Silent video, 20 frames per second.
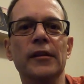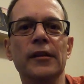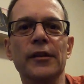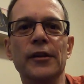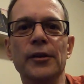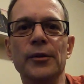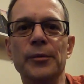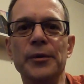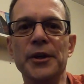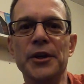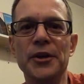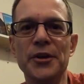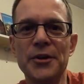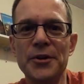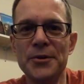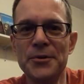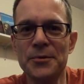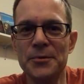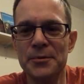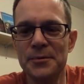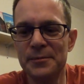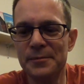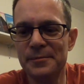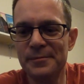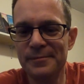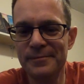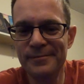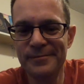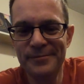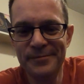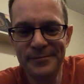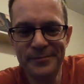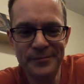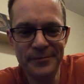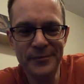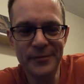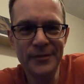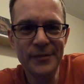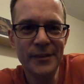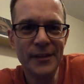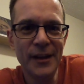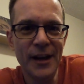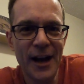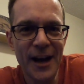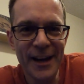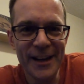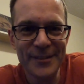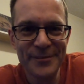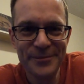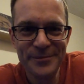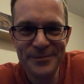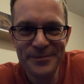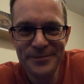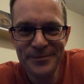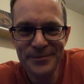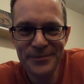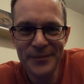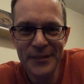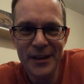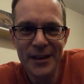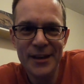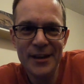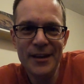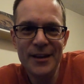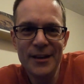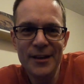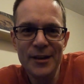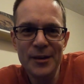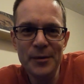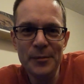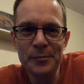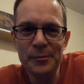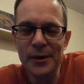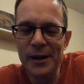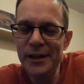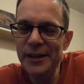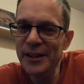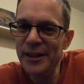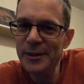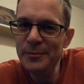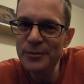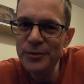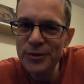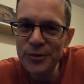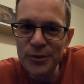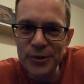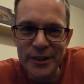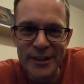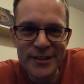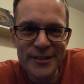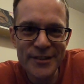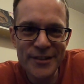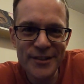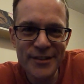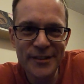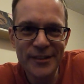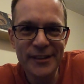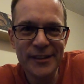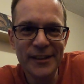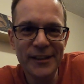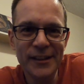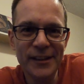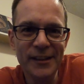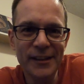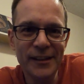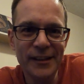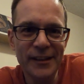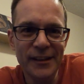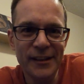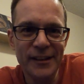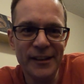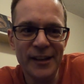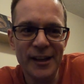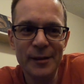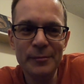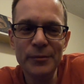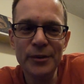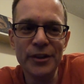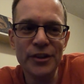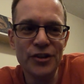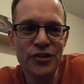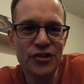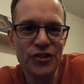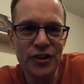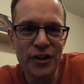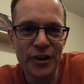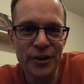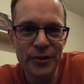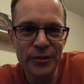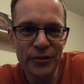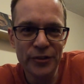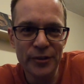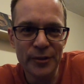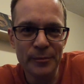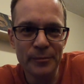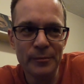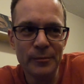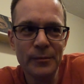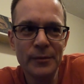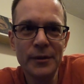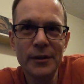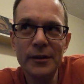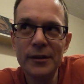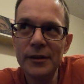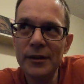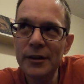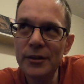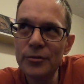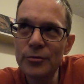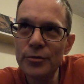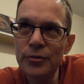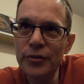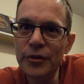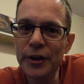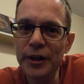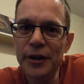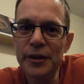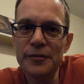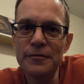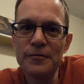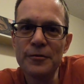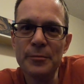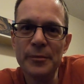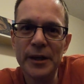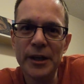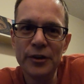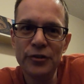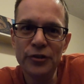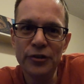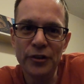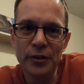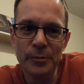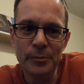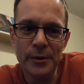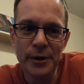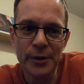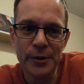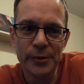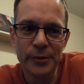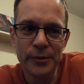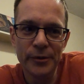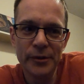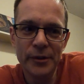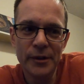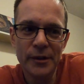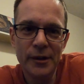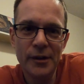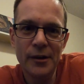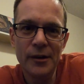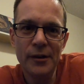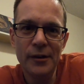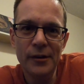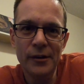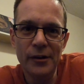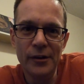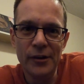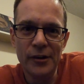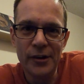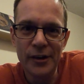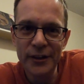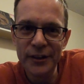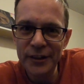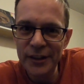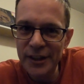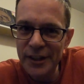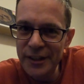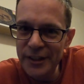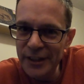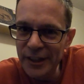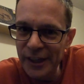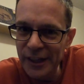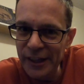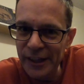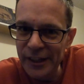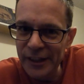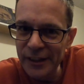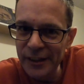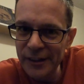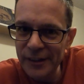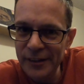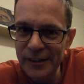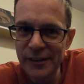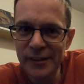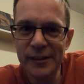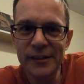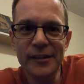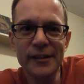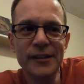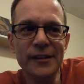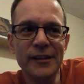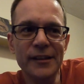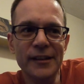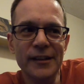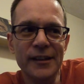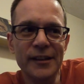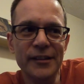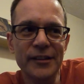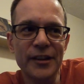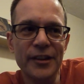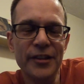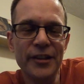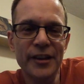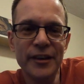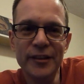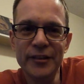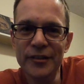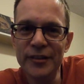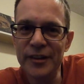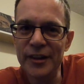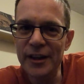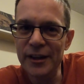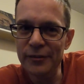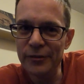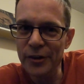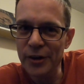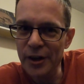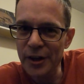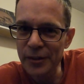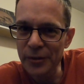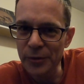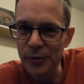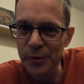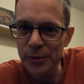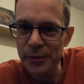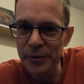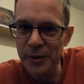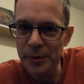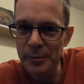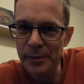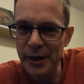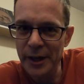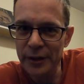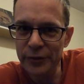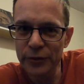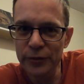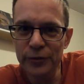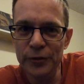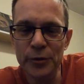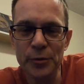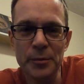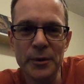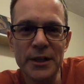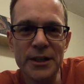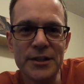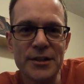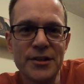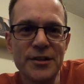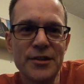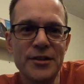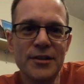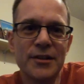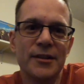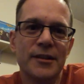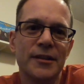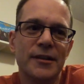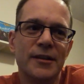There we go. Hi, my name is Chris, and I'm going to share some interesting information about online dating and the things that I've gone through in the past few months.